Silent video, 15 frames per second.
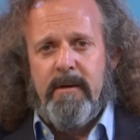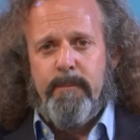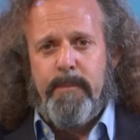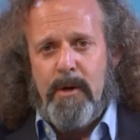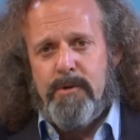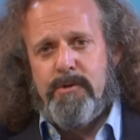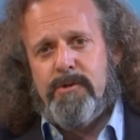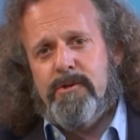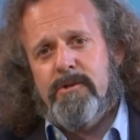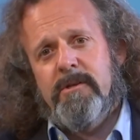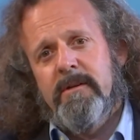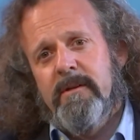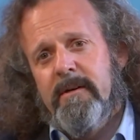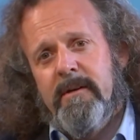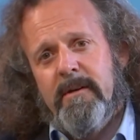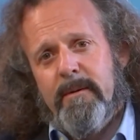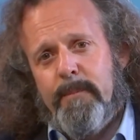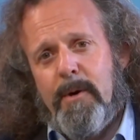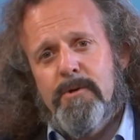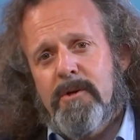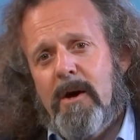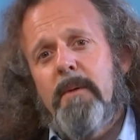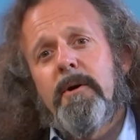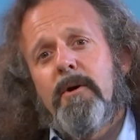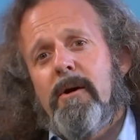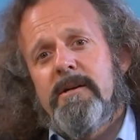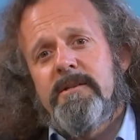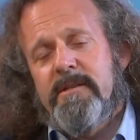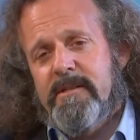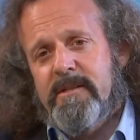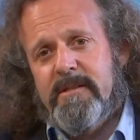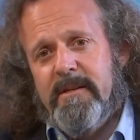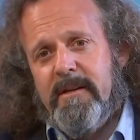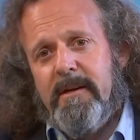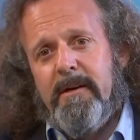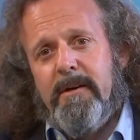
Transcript: post climate crisis.